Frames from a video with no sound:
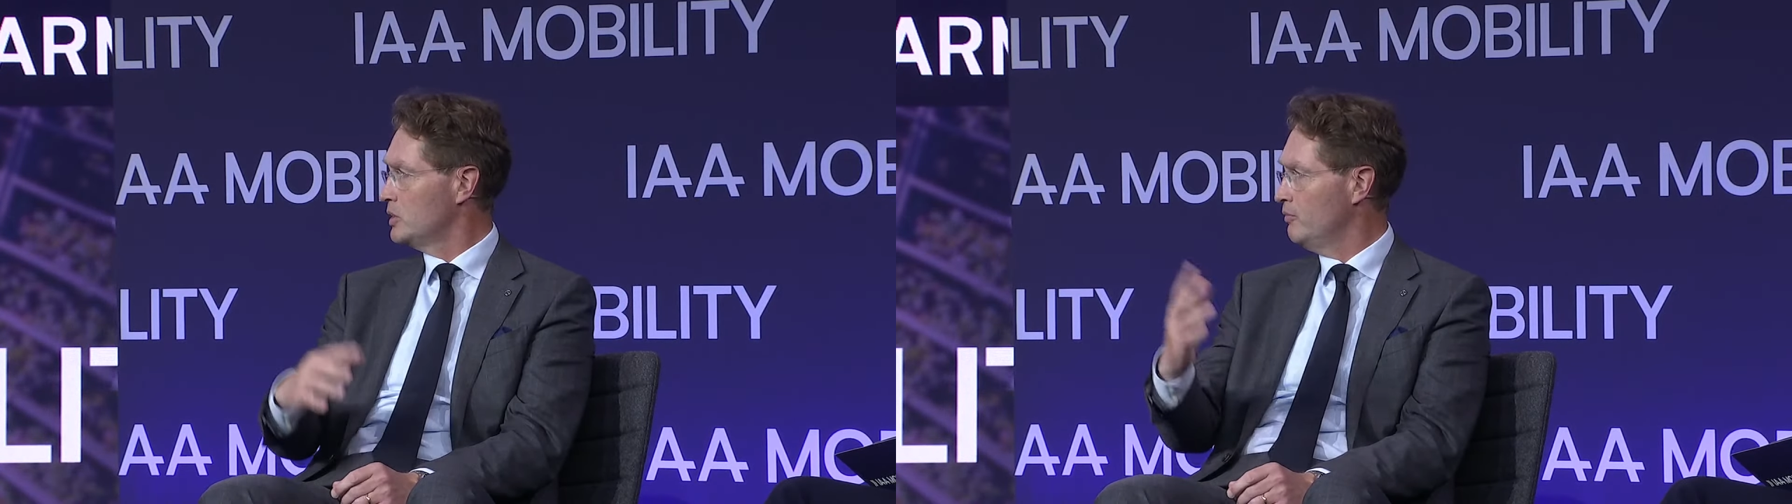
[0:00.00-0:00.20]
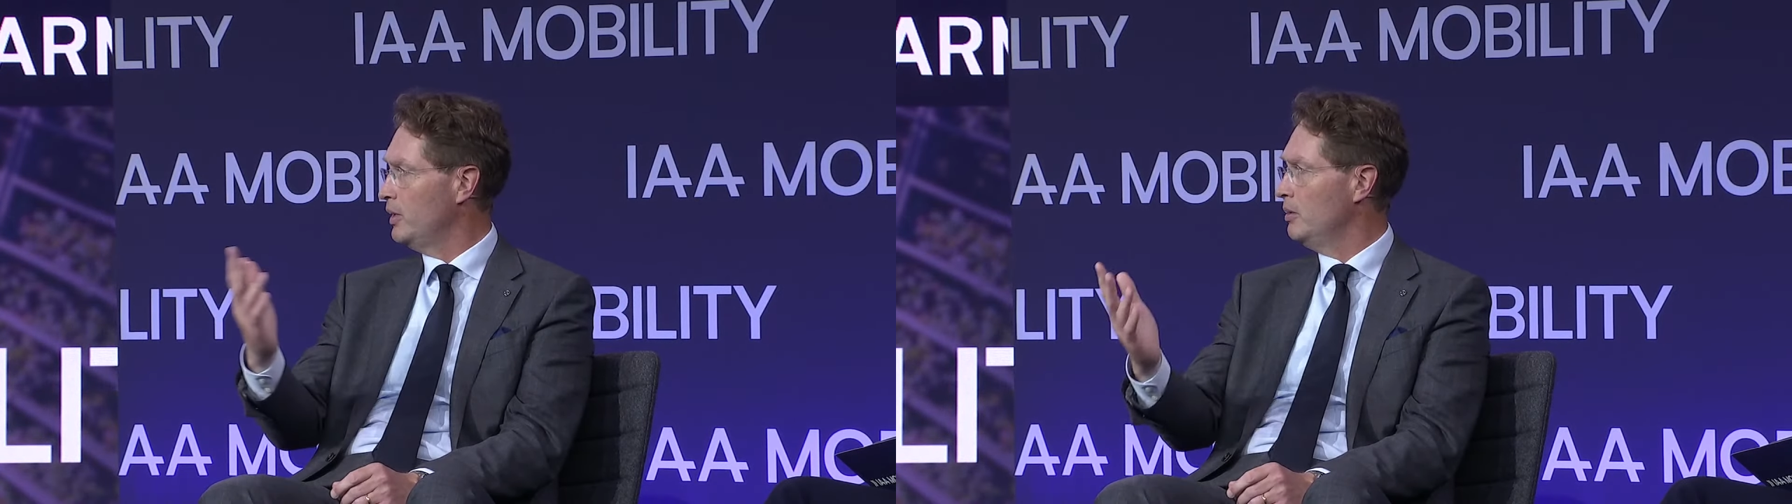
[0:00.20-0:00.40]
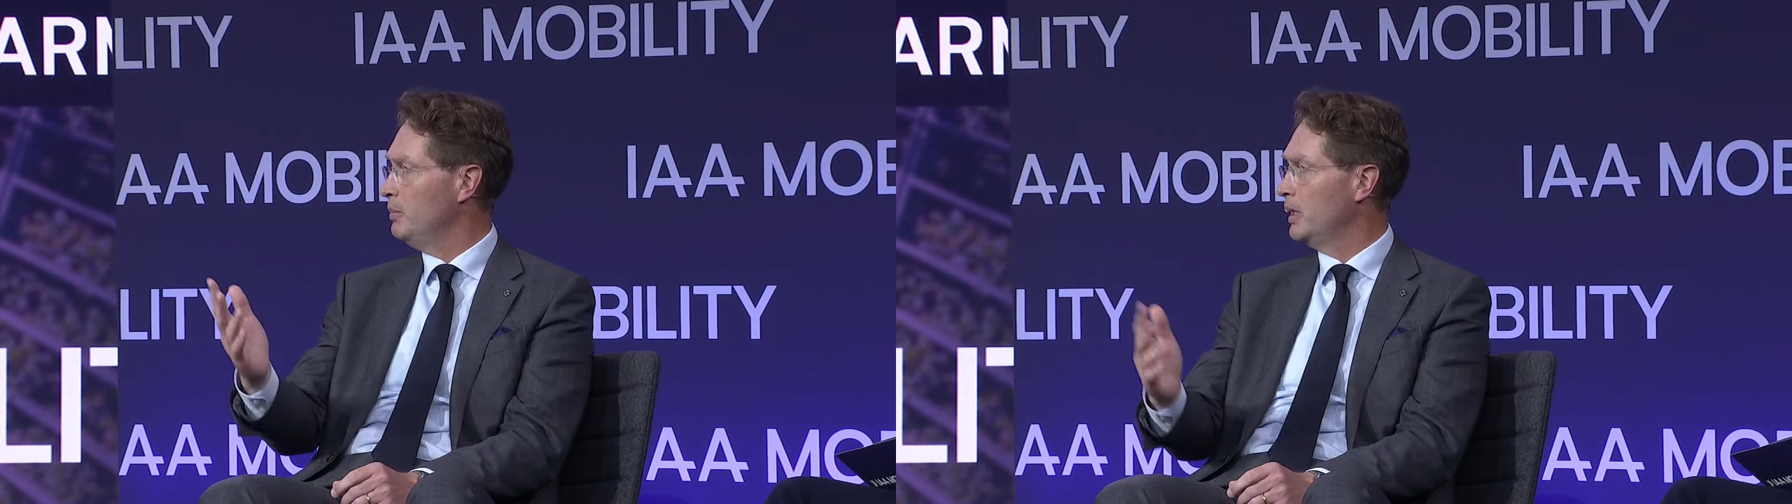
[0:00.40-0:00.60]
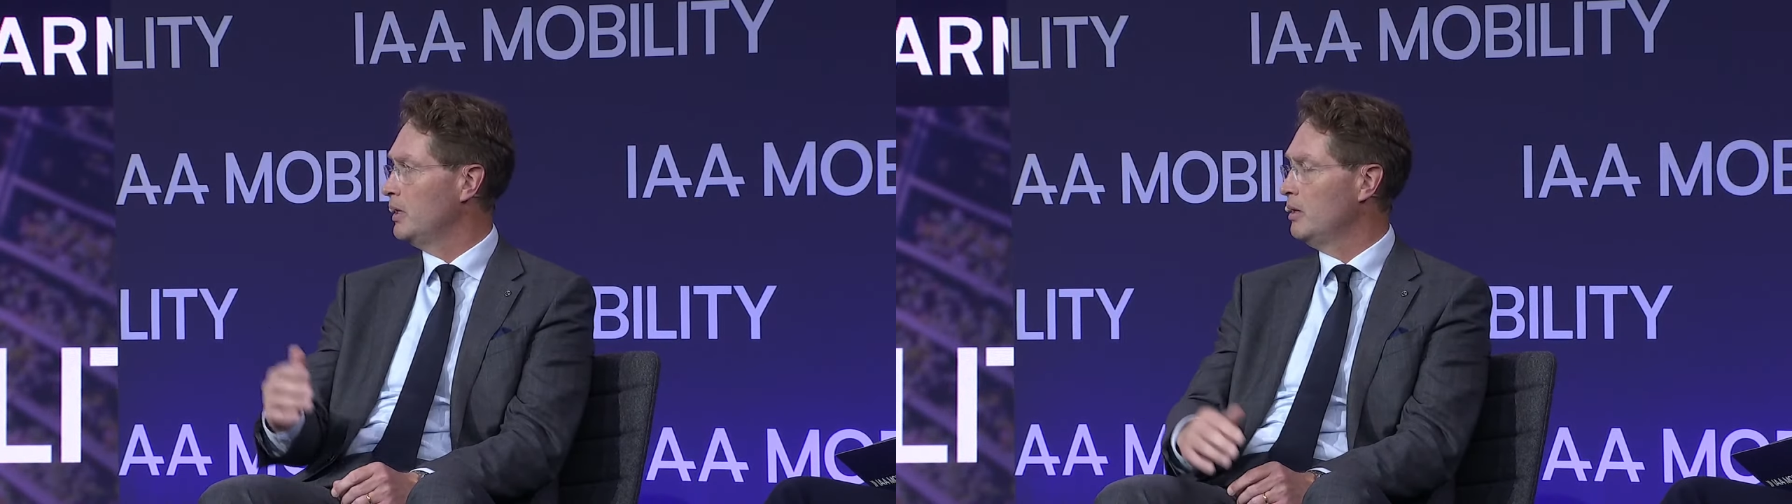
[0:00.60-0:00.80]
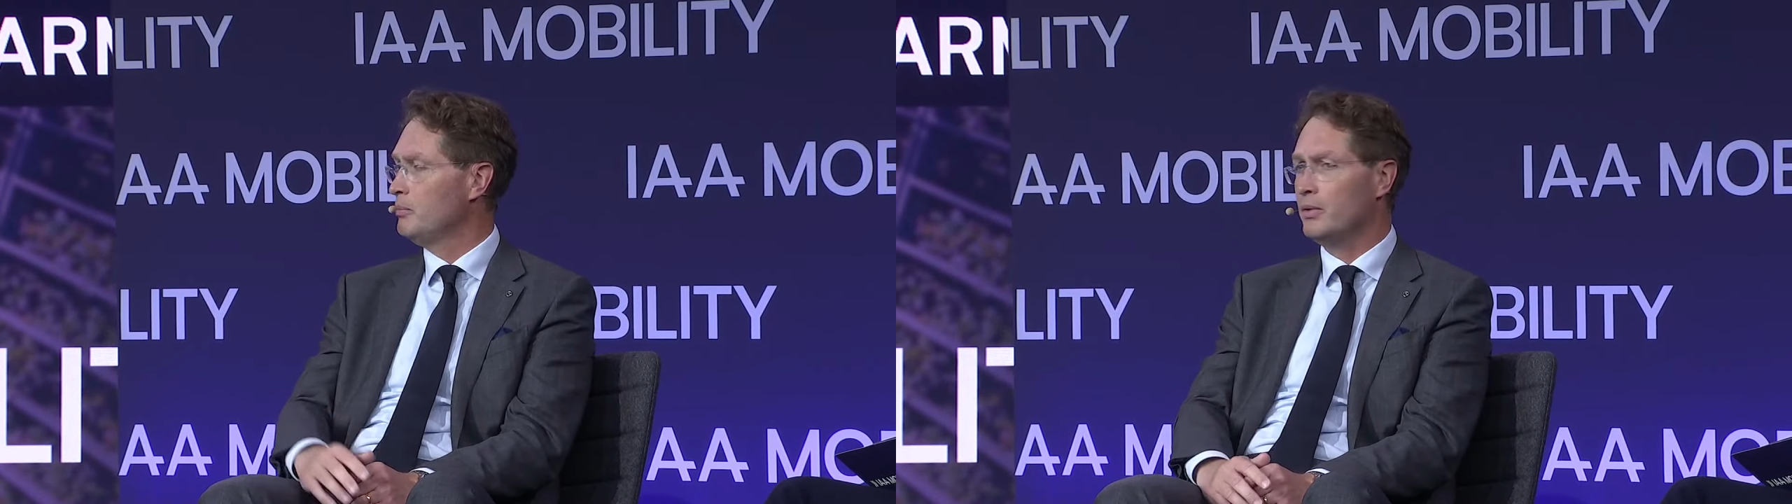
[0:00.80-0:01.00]
It's a very
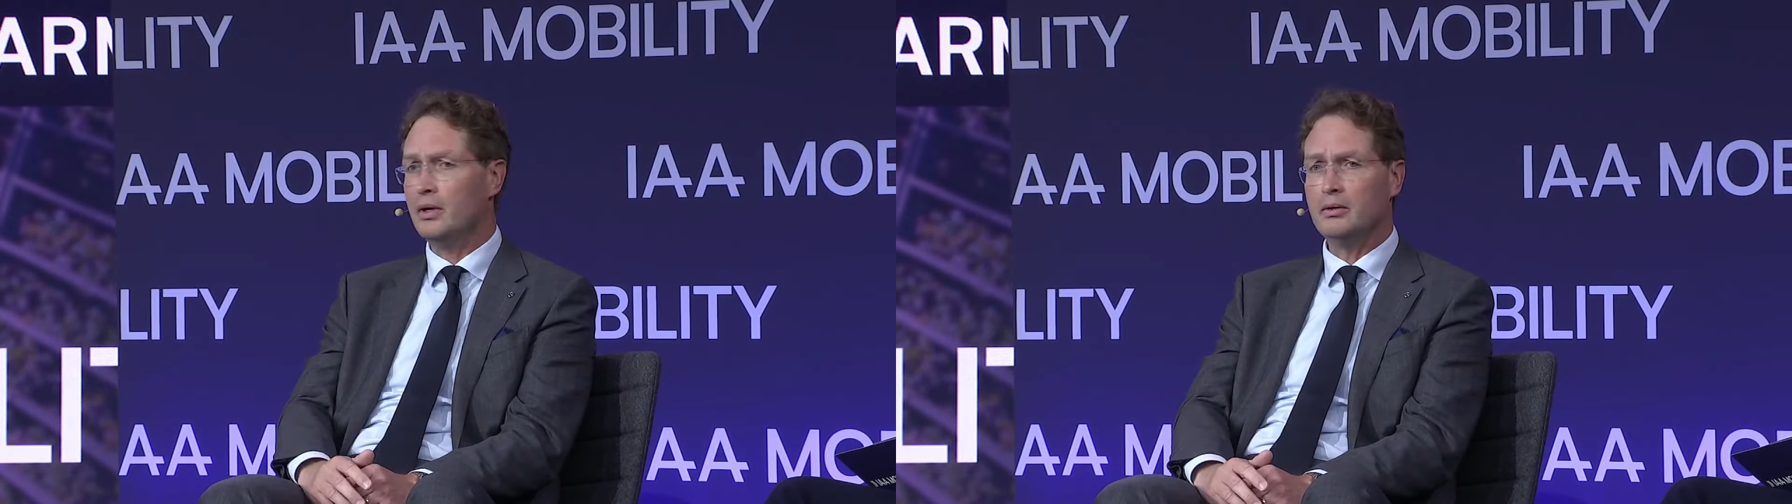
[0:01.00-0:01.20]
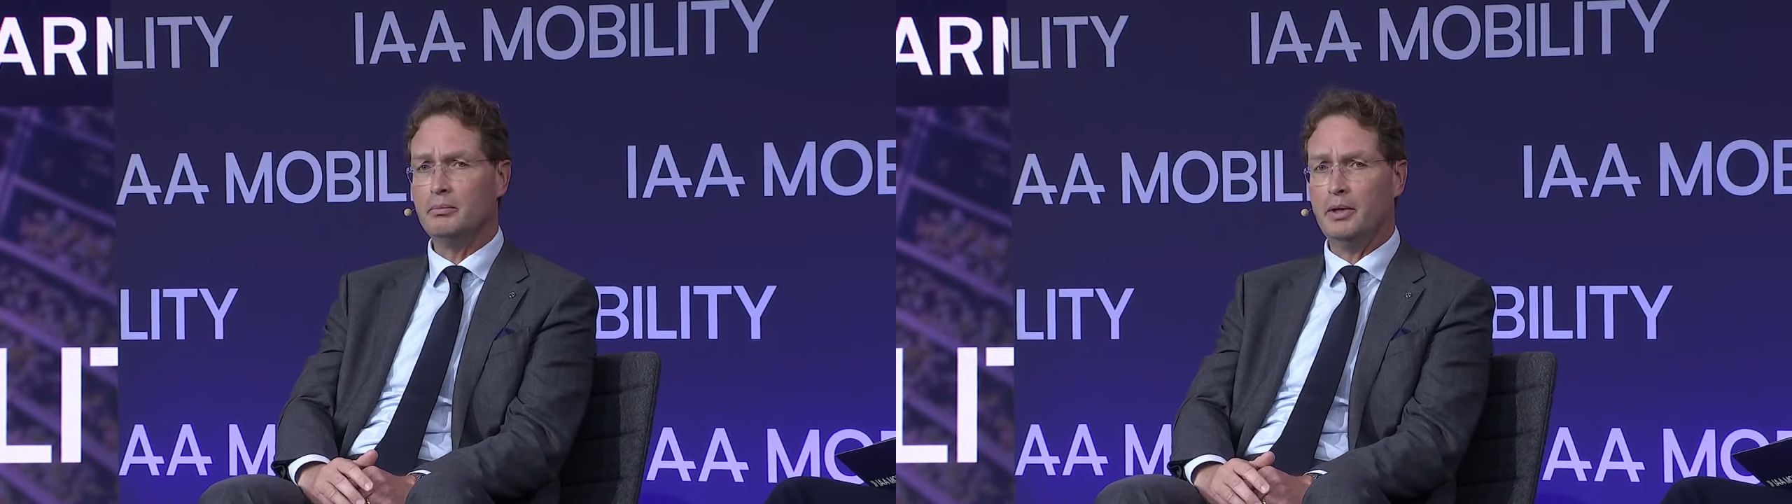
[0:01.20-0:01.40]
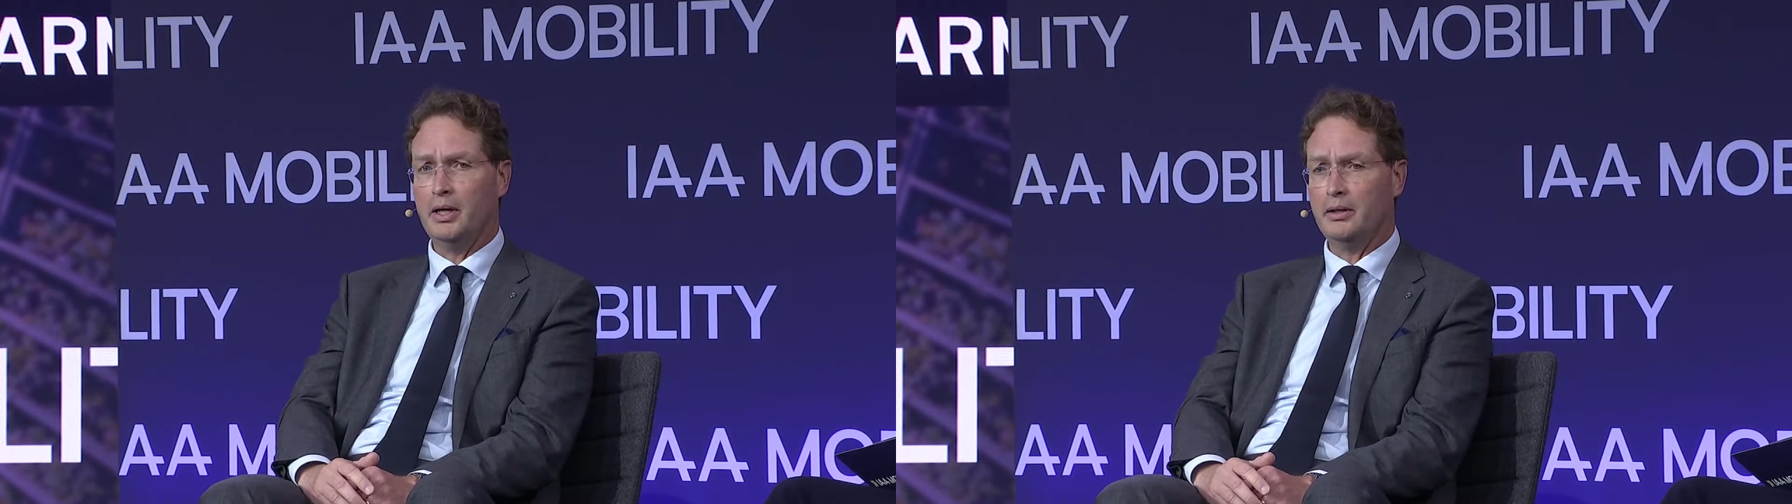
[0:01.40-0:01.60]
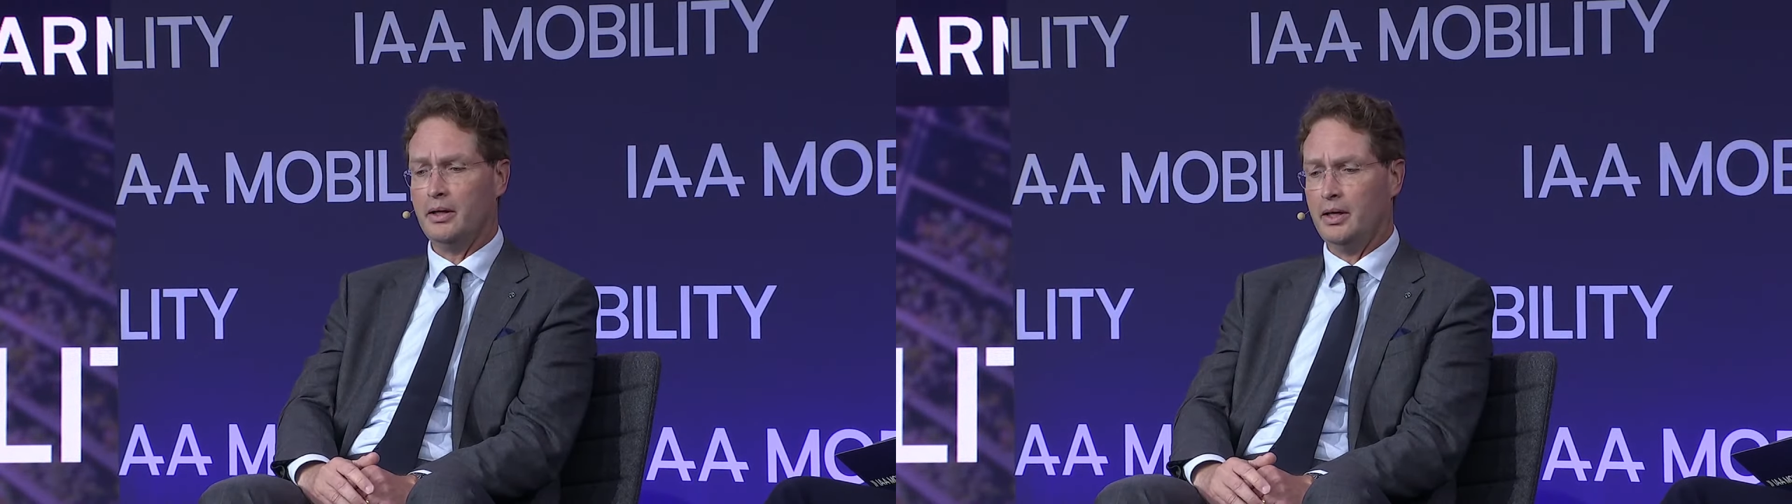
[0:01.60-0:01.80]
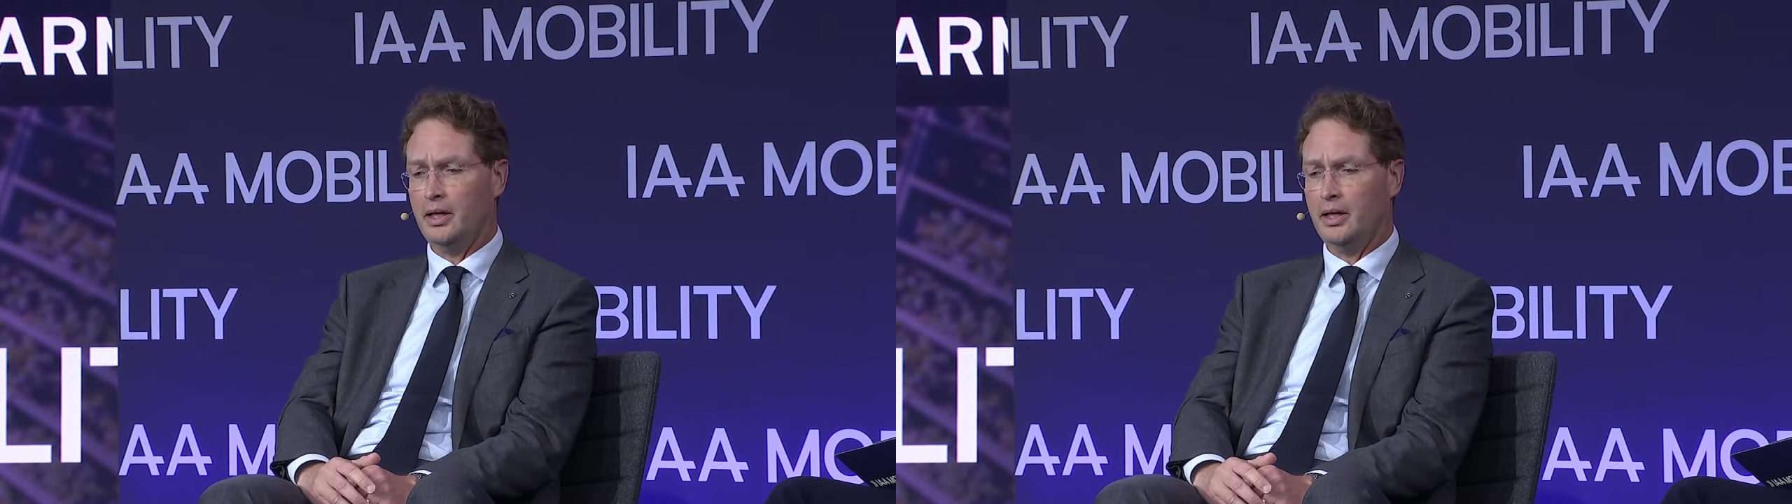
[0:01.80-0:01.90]
big number, but